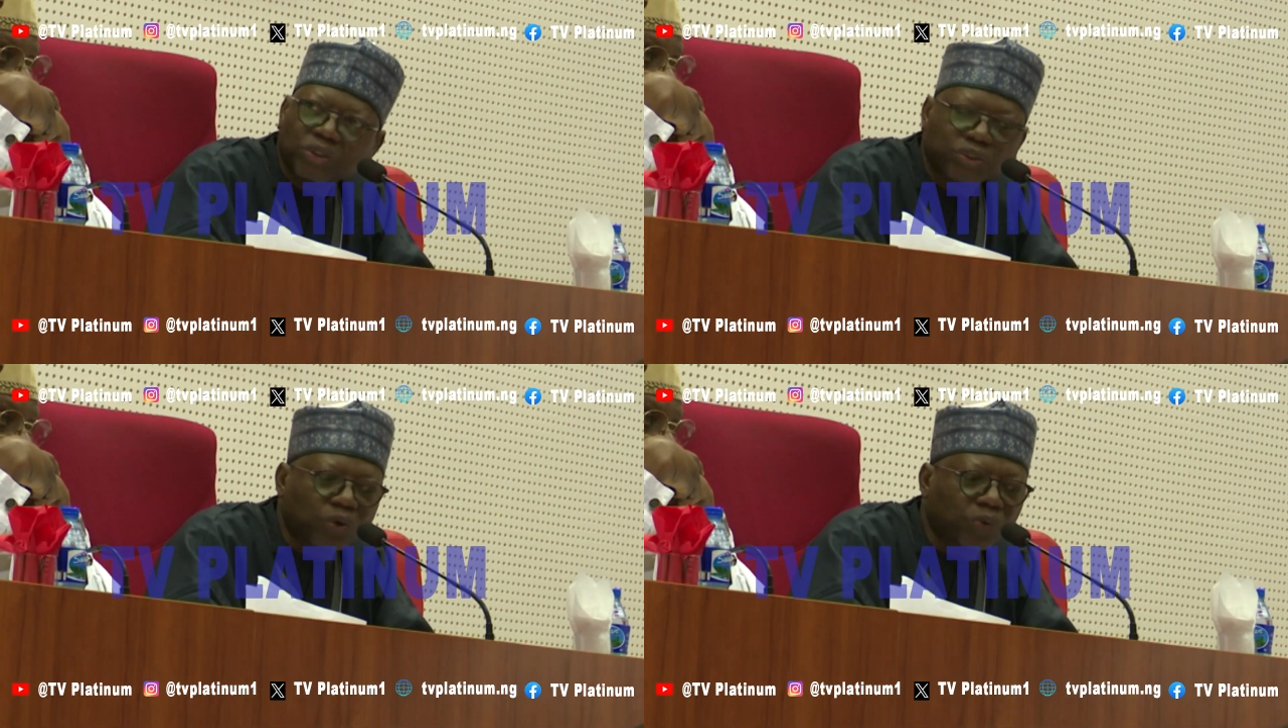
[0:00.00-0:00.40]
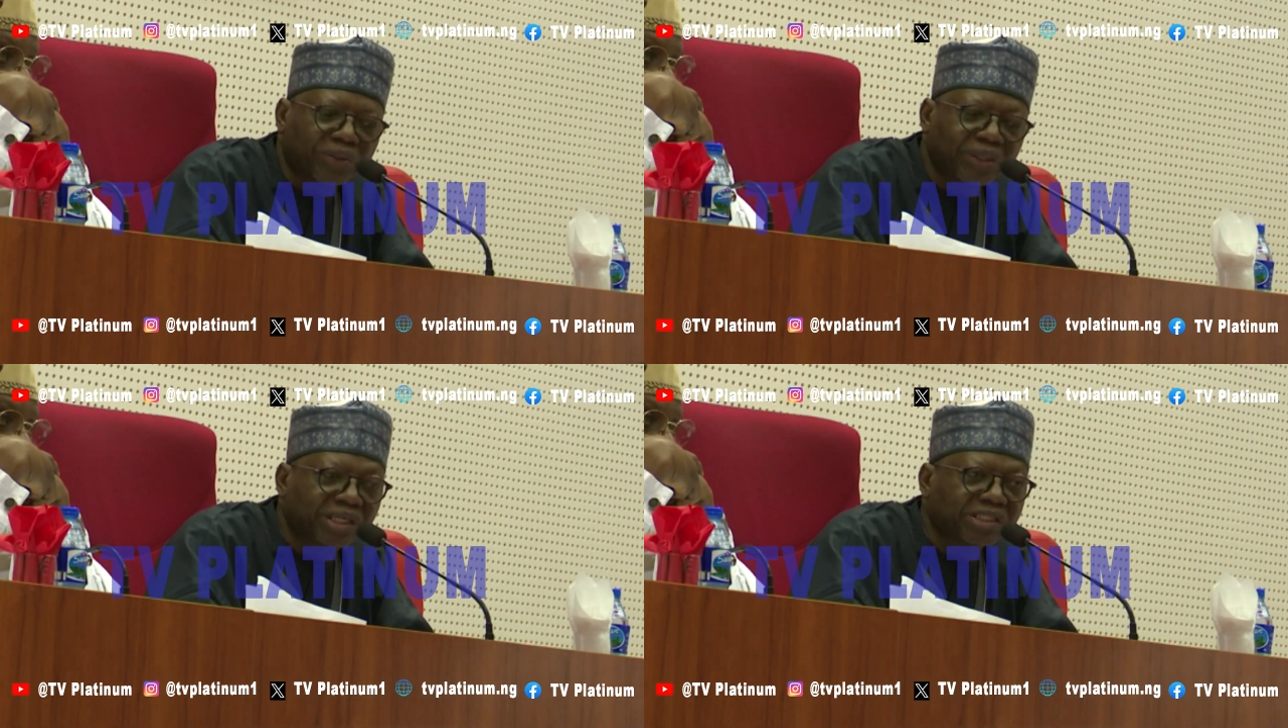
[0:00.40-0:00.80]
So
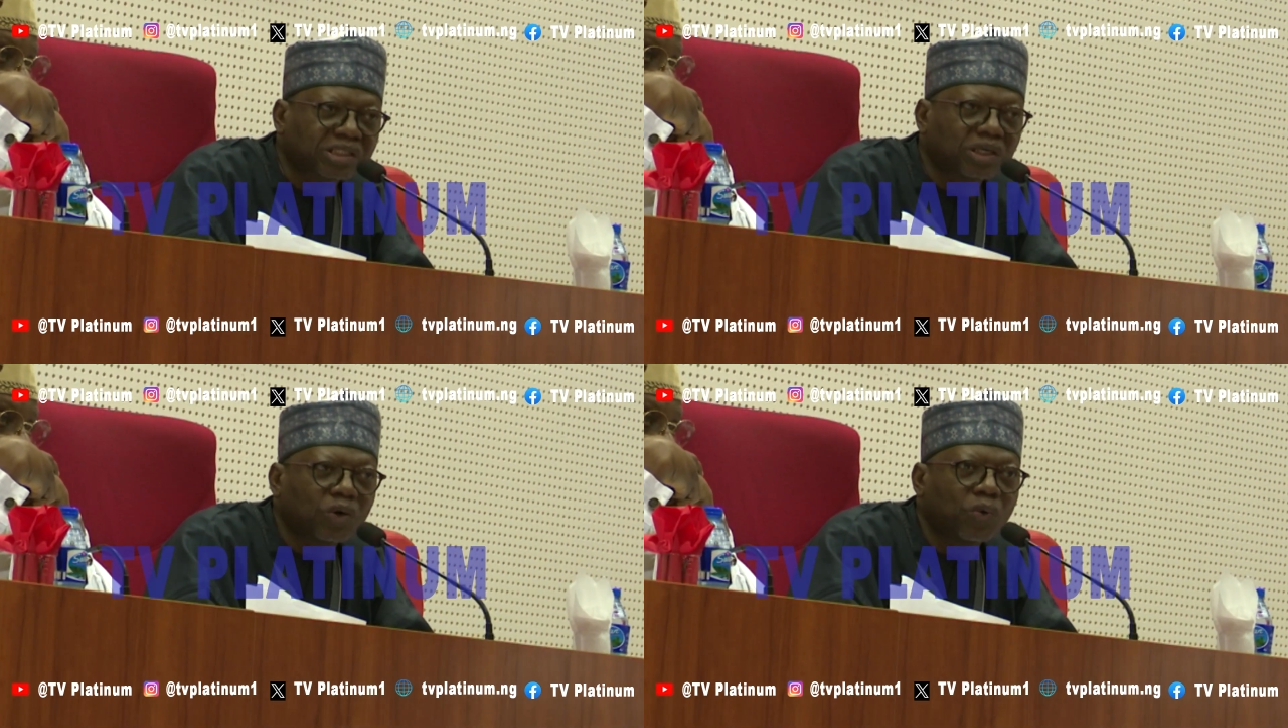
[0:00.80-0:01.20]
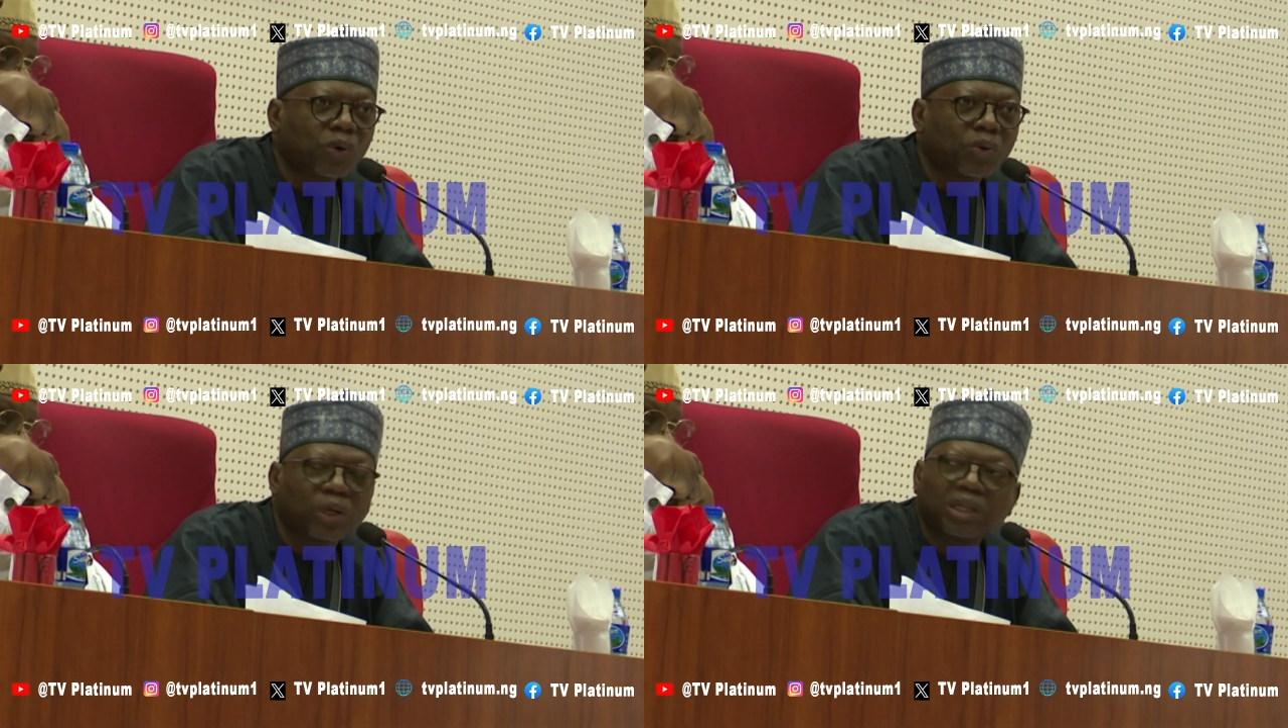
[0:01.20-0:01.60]
with this, we
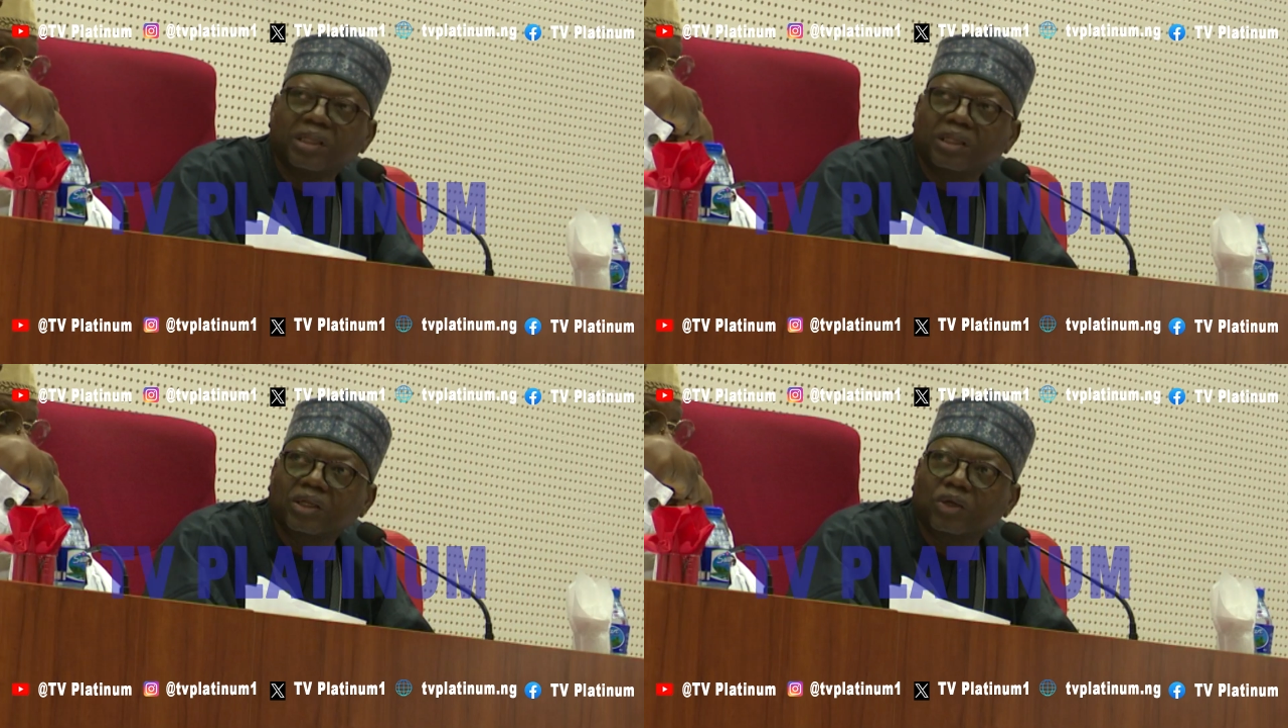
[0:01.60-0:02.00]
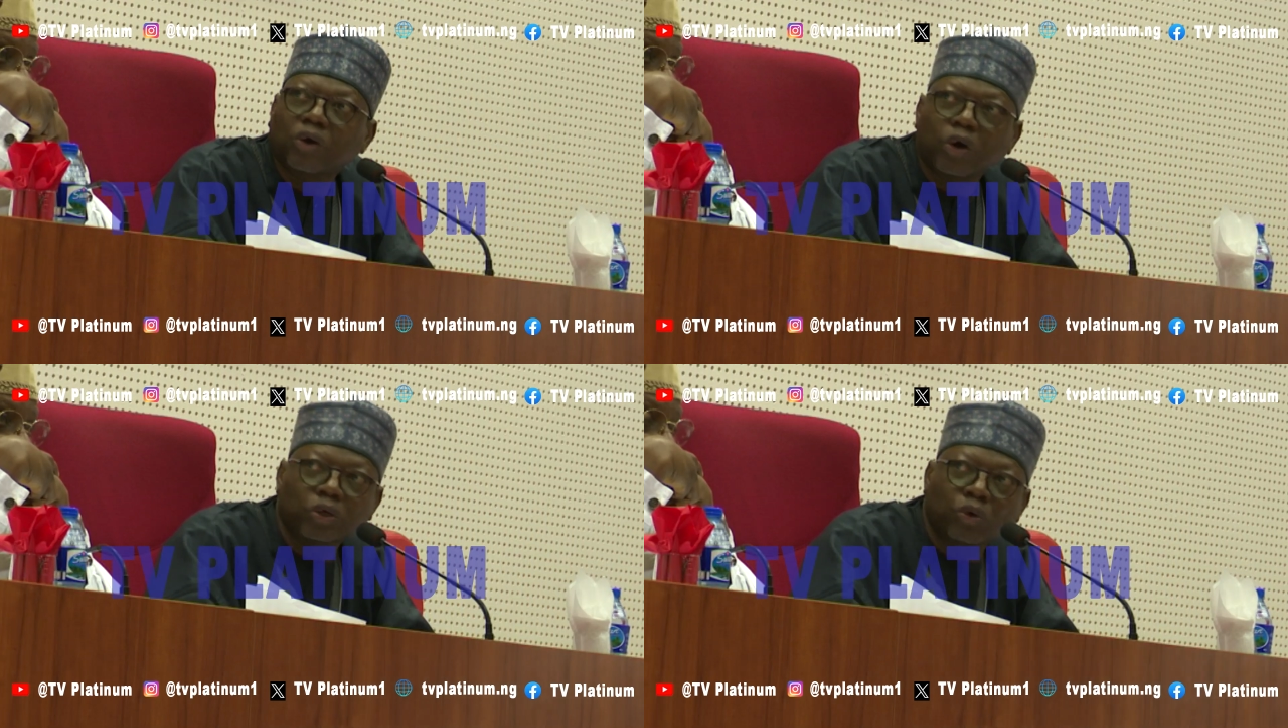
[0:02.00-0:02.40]
will
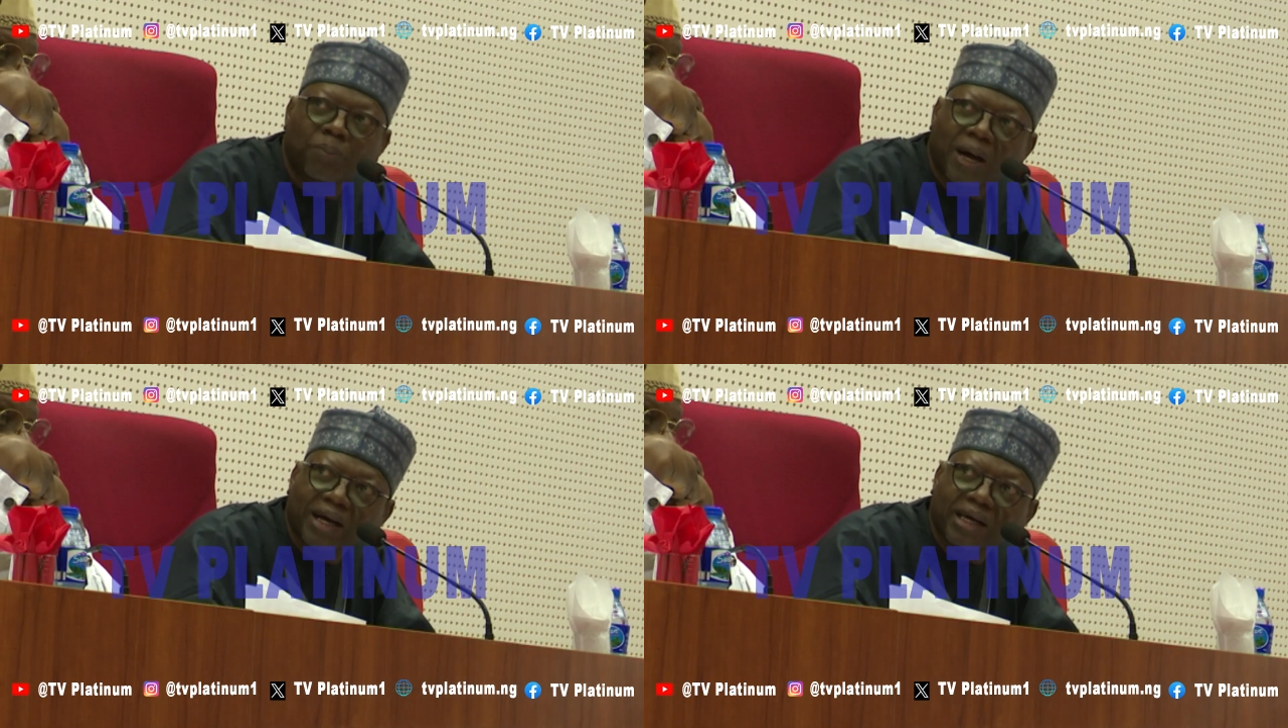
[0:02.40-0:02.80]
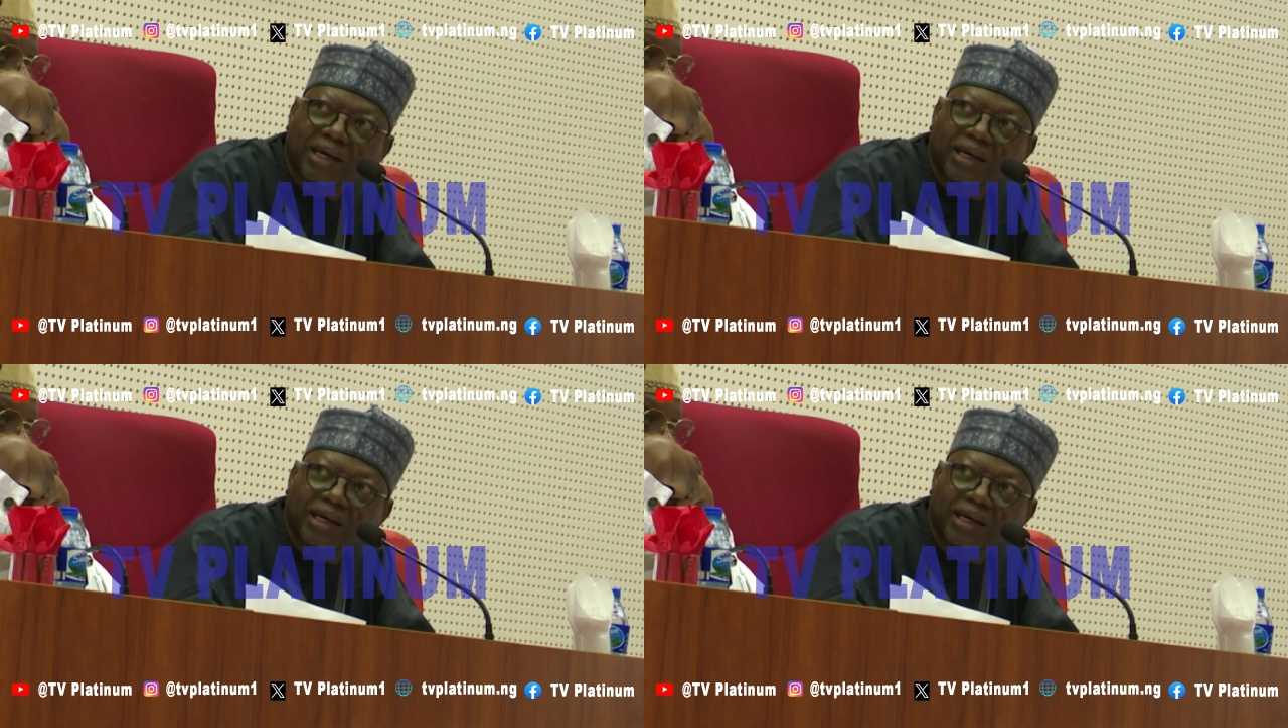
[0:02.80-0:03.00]
call you back